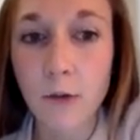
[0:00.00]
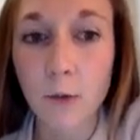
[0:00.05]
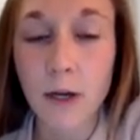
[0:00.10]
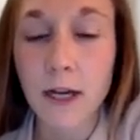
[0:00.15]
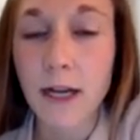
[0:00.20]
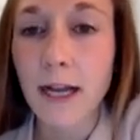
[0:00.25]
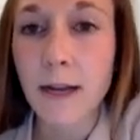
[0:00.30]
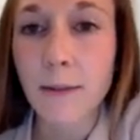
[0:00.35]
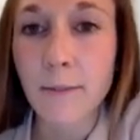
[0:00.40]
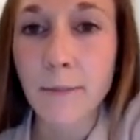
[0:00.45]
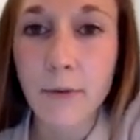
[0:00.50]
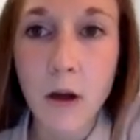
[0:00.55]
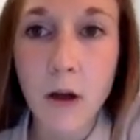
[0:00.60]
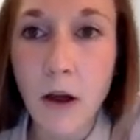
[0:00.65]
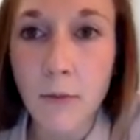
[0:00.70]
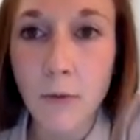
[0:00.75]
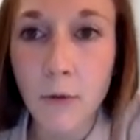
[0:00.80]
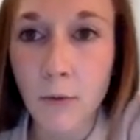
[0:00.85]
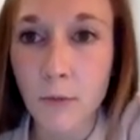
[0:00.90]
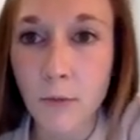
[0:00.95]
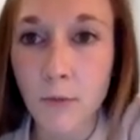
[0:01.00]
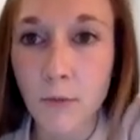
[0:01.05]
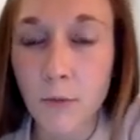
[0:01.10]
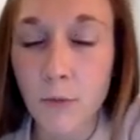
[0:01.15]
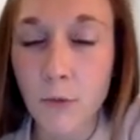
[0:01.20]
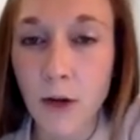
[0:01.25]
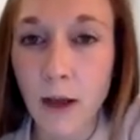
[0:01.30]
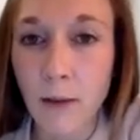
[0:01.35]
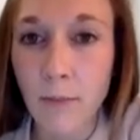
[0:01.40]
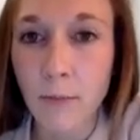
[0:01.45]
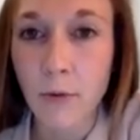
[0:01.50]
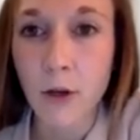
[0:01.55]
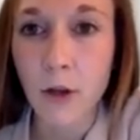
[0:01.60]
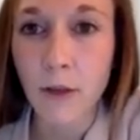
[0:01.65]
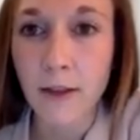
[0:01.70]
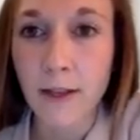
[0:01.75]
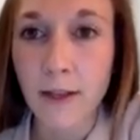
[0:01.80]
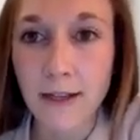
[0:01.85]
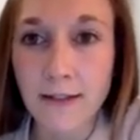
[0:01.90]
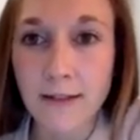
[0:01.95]
What kind of problem would I put
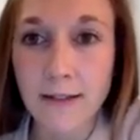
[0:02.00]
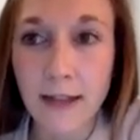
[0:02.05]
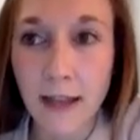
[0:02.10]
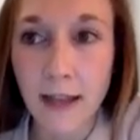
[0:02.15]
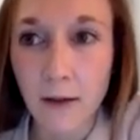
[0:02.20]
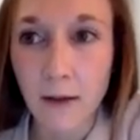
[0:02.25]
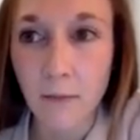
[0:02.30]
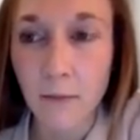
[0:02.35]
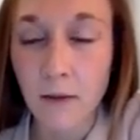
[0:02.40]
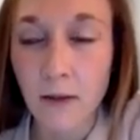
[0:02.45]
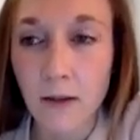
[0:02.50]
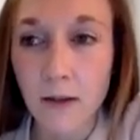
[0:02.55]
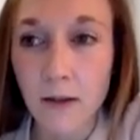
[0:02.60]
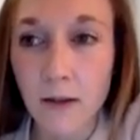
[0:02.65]
on the exam